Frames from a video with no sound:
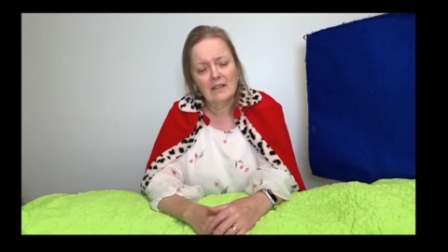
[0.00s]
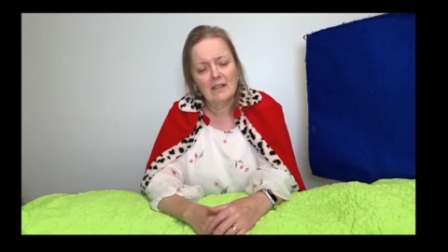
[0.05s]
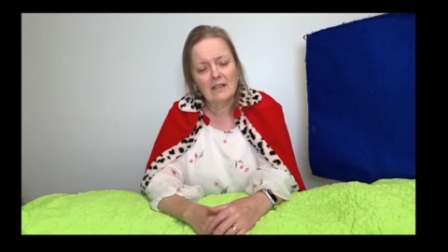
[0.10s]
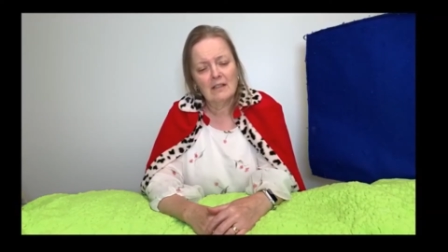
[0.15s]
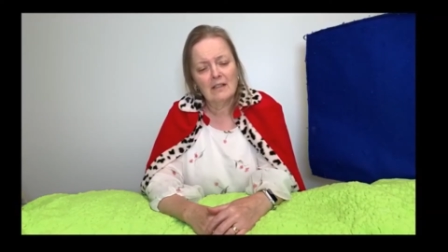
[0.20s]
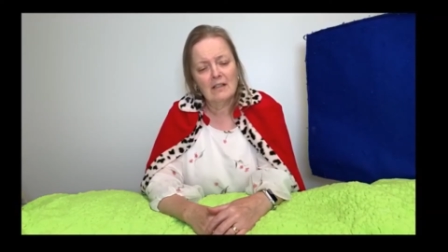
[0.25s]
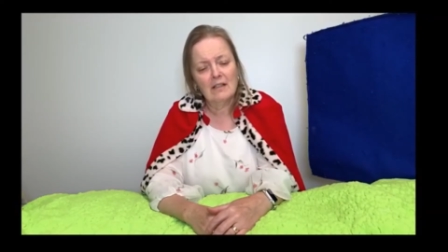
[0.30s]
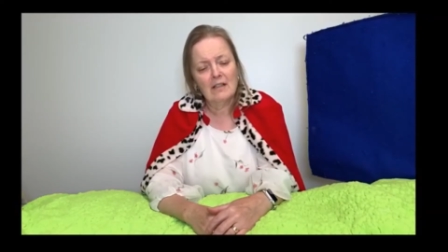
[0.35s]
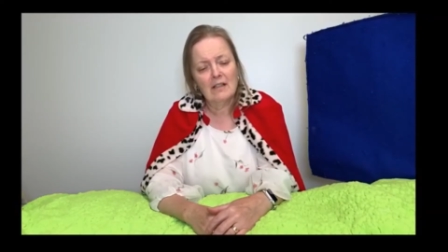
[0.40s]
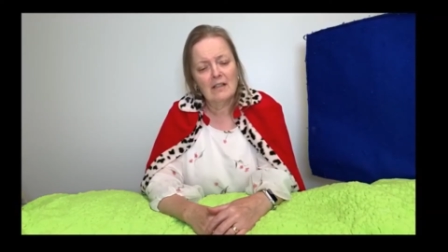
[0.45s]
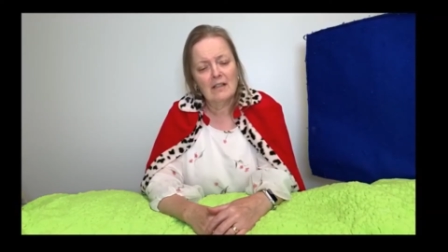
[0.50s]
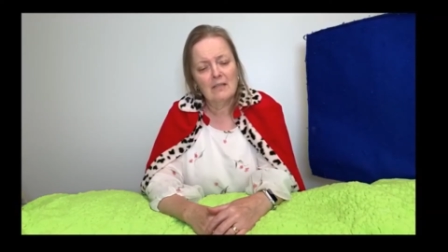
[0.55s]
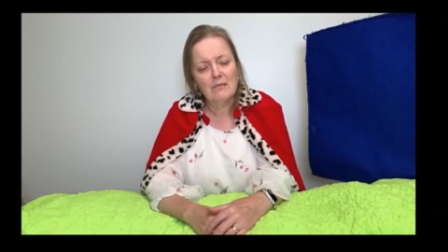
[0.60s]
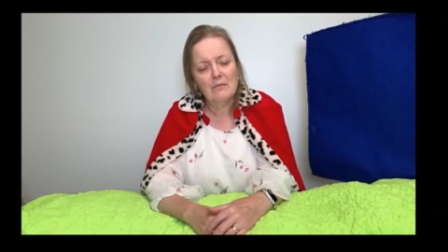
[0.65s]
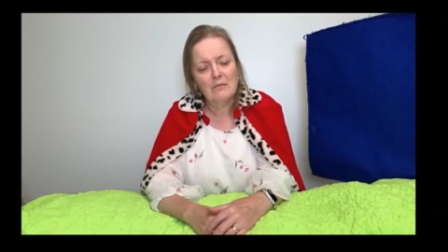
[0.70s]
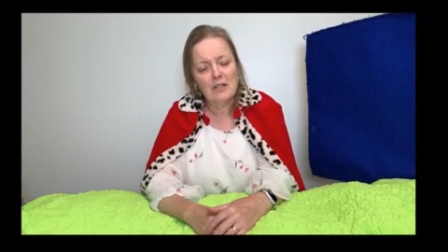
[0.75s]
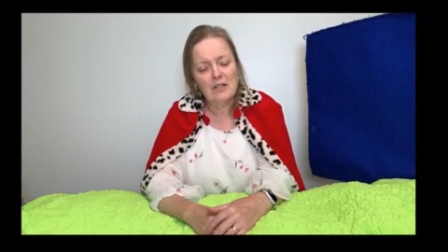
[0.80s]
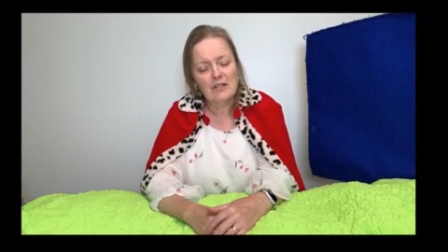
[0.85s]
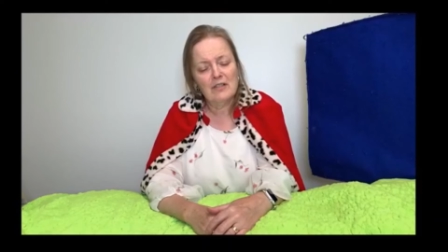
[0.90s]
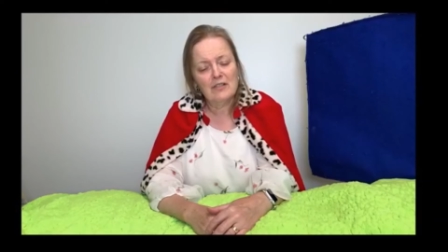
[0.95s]
I
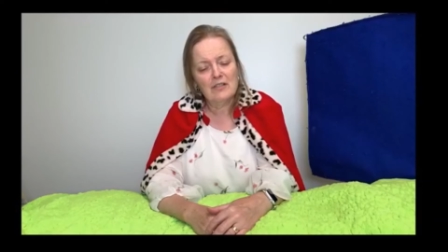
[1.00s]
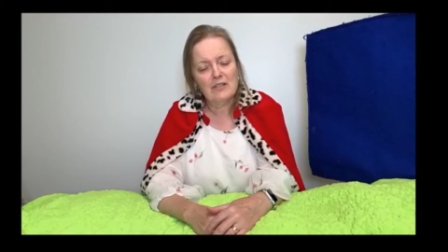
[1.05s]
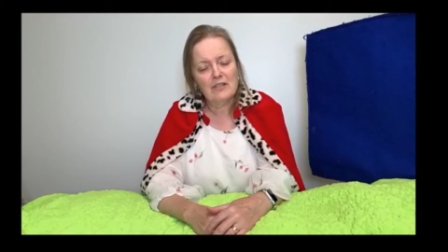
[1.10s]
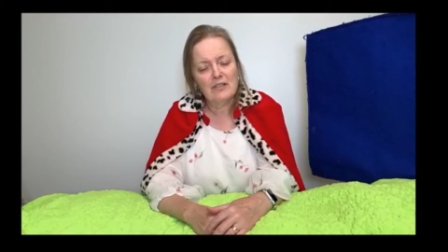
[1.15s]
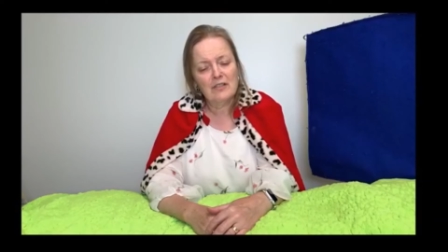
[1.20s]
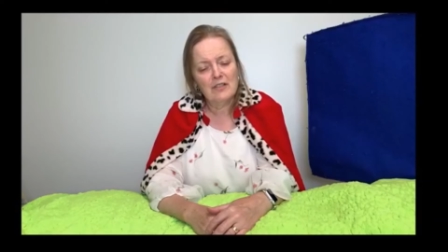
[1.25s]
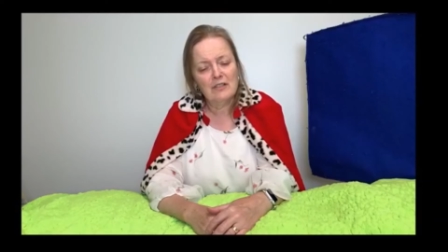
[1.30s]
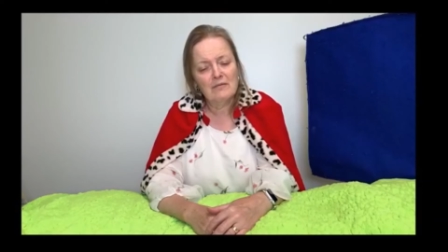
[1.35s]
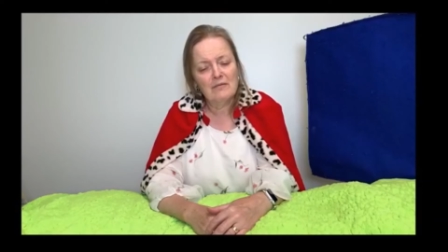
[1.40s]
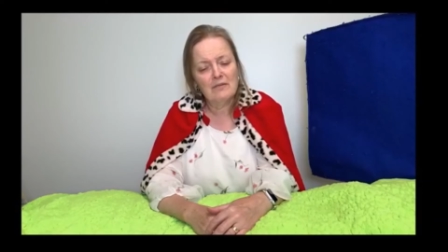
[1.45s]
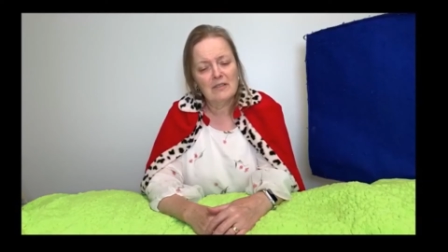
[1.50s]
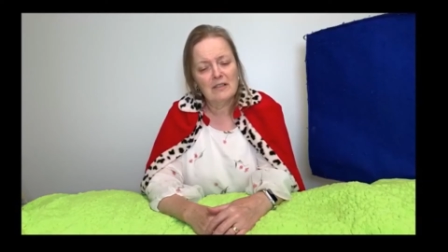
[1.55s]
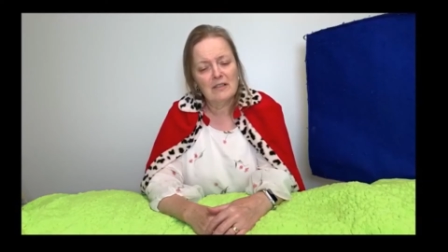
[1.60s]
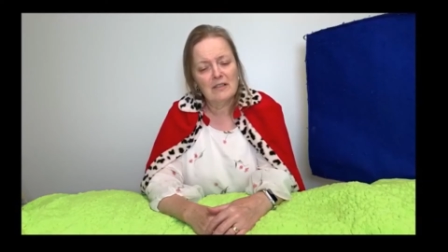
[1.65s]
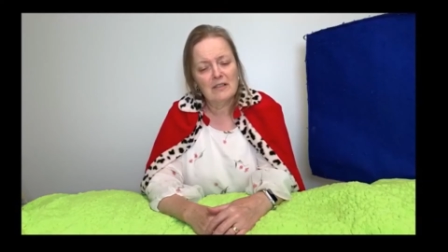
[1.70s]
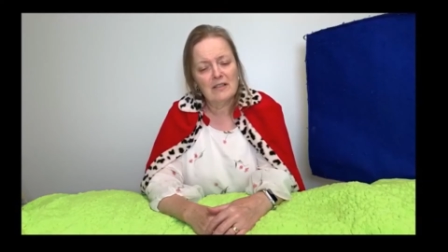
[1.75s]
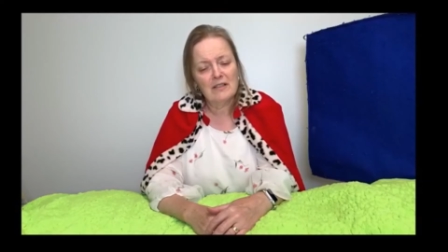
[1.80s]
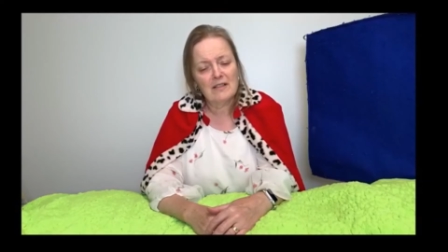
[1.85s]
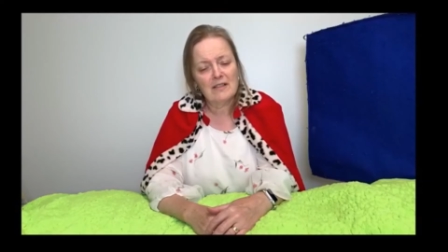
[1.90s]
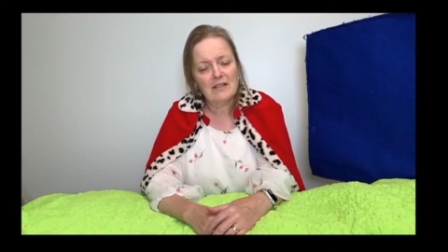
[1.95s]
wish it
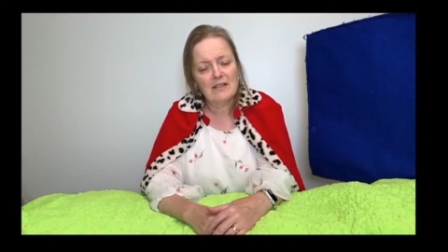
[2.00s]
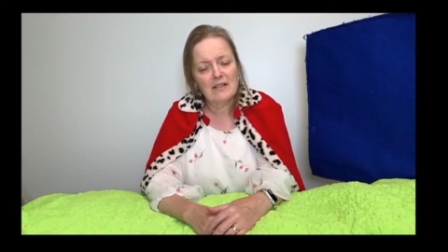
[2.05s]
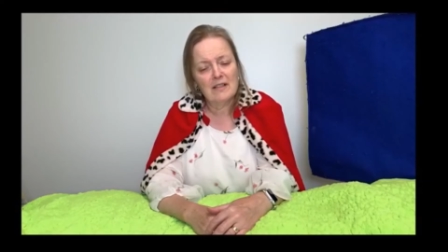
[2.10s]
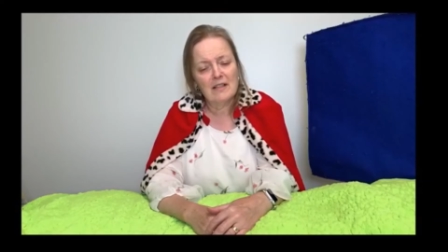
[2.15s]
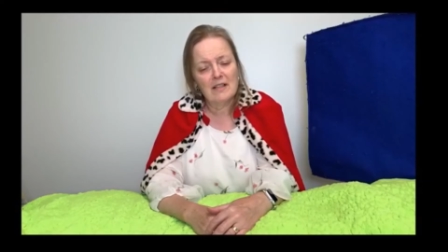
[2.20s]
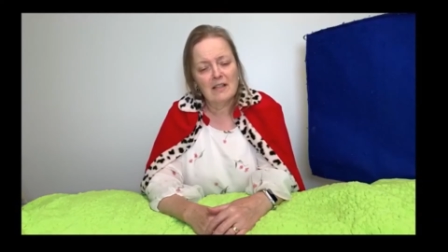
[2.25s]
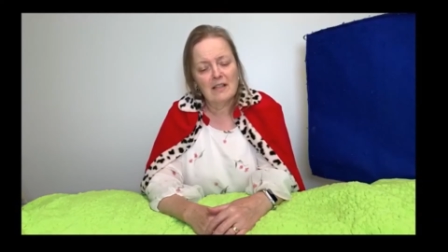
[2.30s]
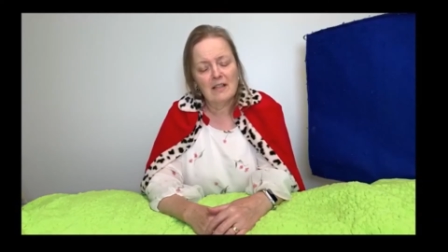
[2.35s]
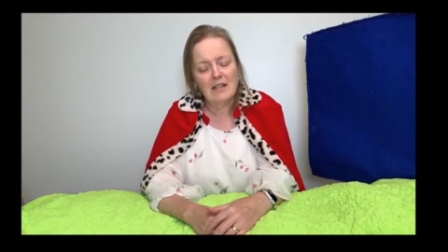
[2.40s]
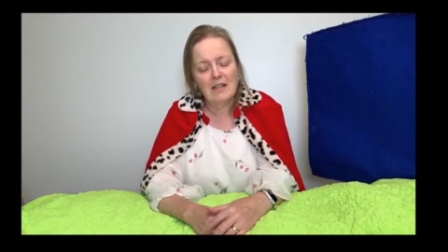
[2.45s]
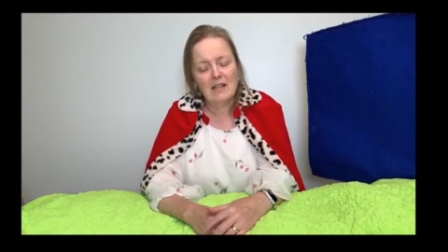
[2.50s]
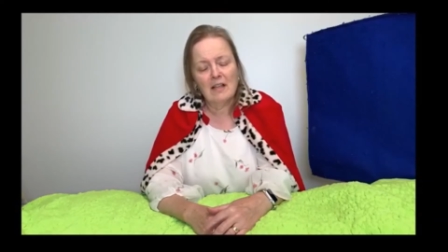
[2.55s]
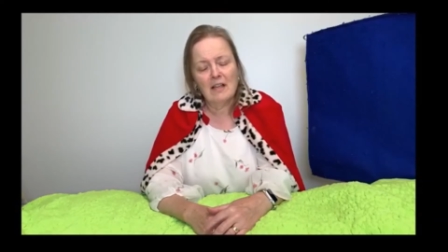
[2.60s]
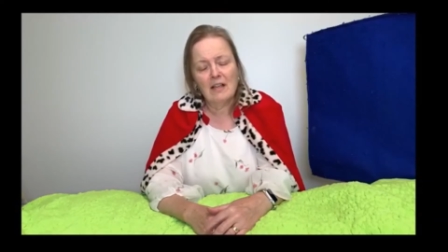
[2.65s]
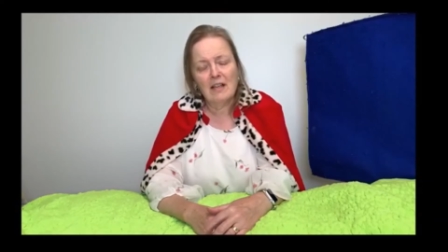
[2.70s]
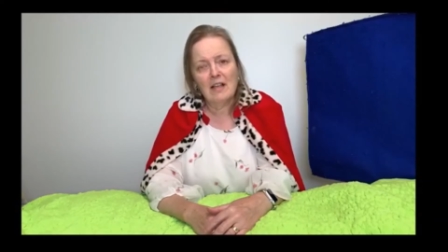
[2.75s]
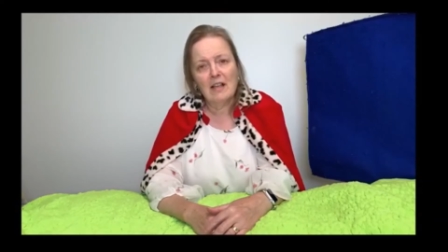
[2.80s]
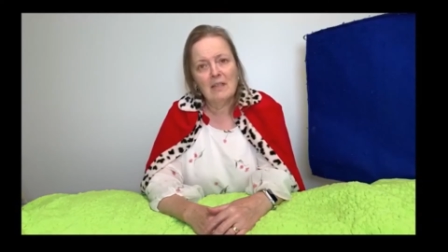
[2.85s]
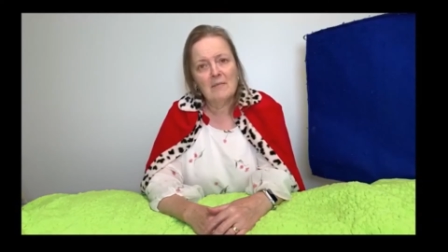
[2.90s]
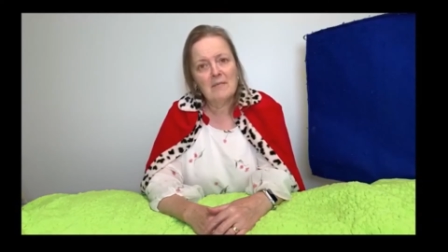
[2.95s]
was. I'm